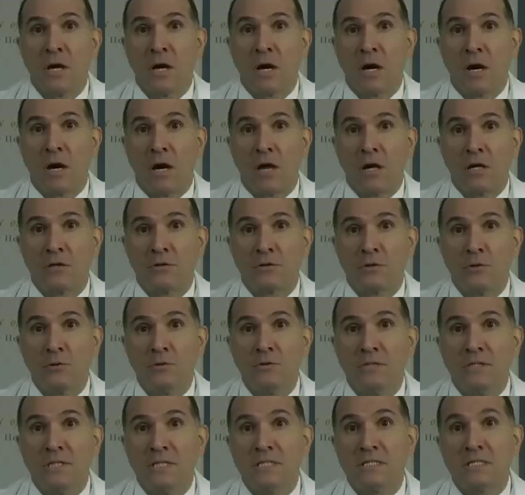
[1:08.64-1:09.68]
Although
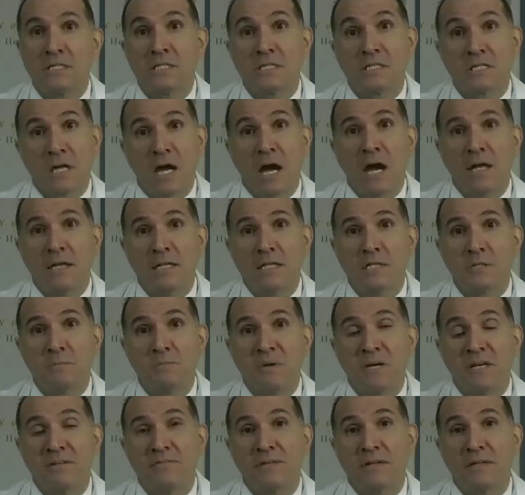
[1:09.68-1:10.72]
this style is
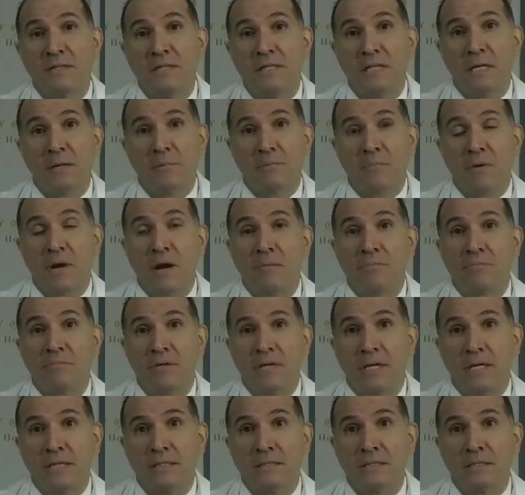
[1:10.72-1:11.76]
perfectly
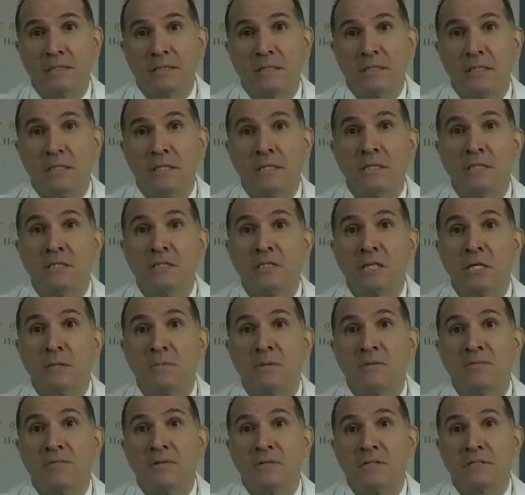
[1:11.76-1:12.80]
appropriate, some
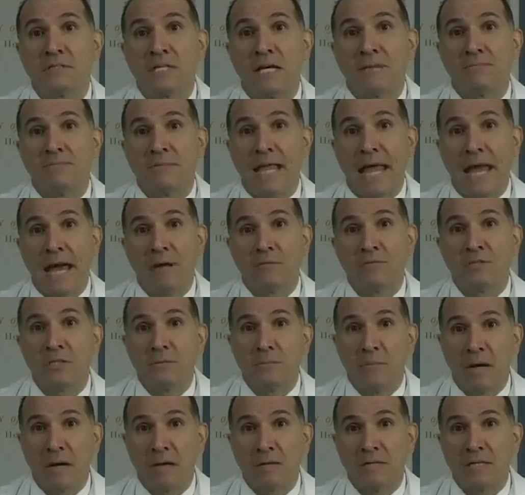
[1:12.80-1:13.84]
of us have doubts
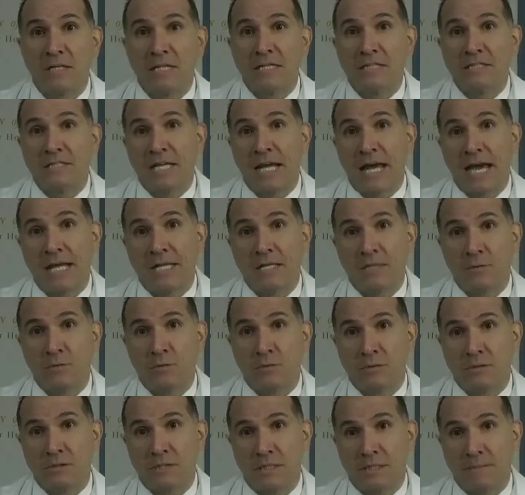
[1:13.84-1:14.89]
about its
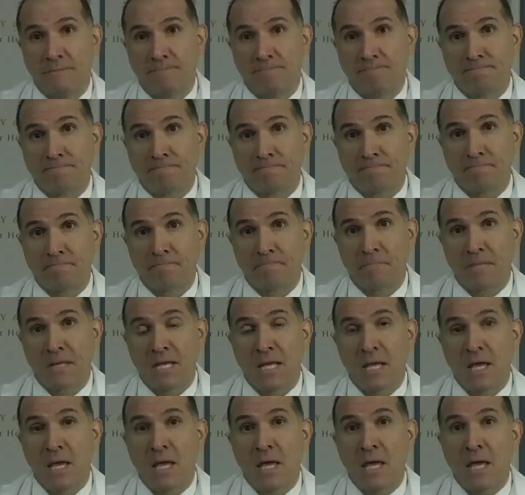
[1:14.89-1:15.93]
adequacy.
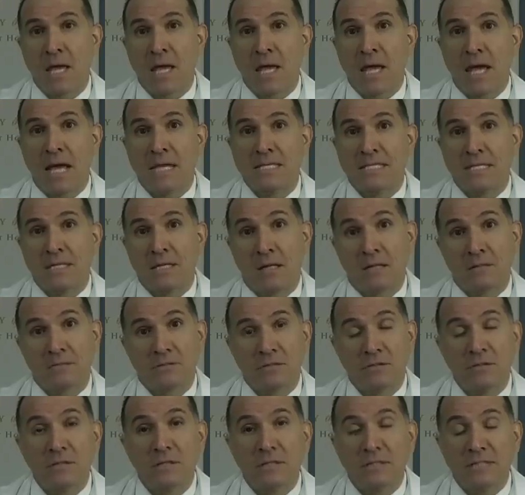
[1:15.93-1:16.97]
As an
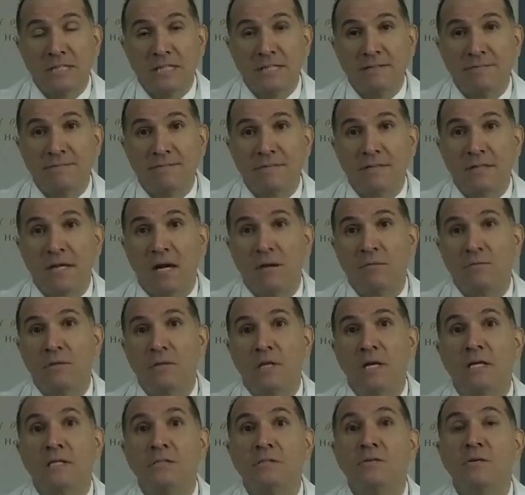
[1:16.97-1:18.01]
alternative, I would
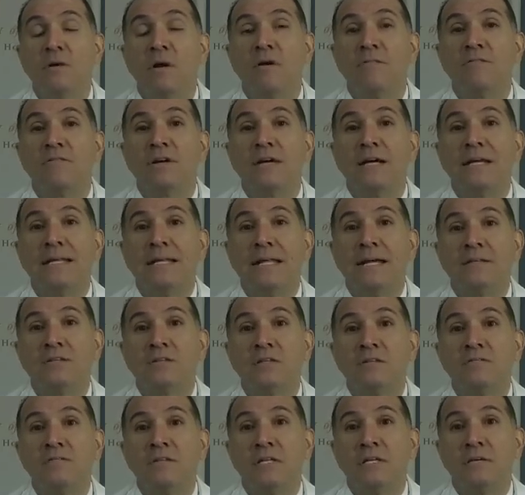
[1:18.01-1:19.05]
like to offer
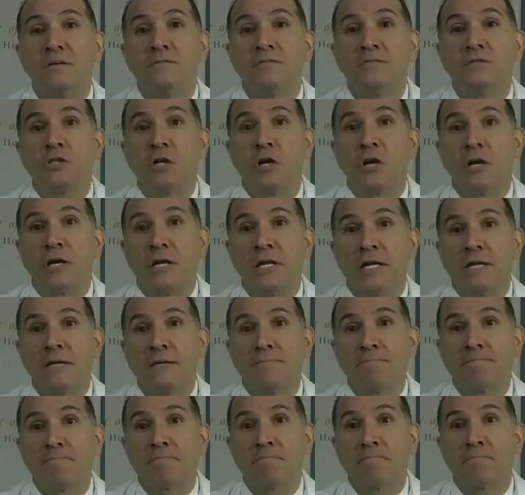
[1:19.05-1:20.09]
another way of charting
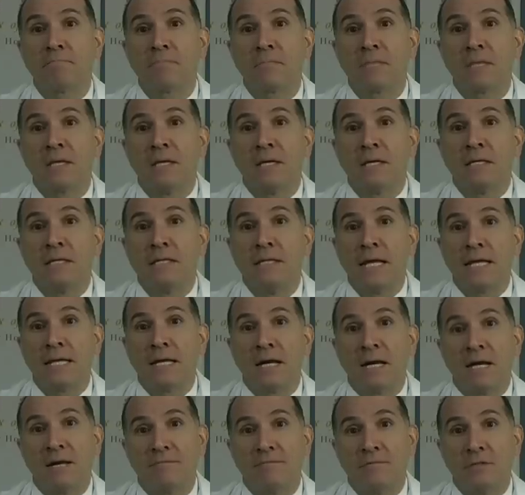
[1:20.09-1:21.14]
that I
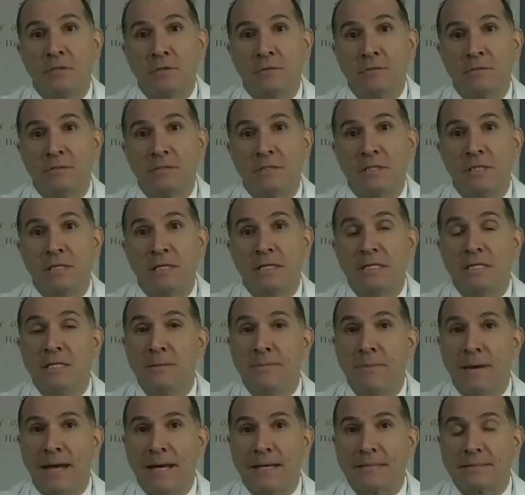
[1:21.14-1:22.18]
have used in the
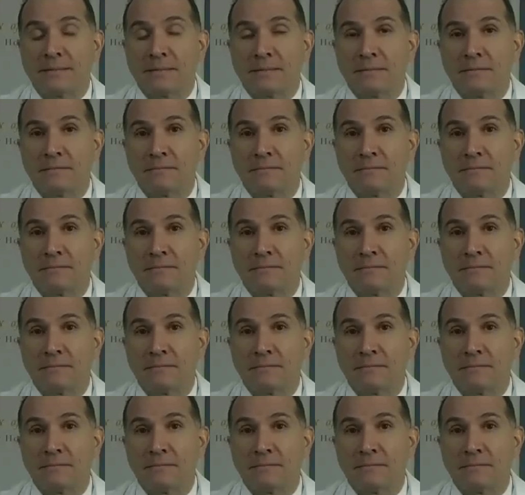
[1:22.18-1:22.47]
past.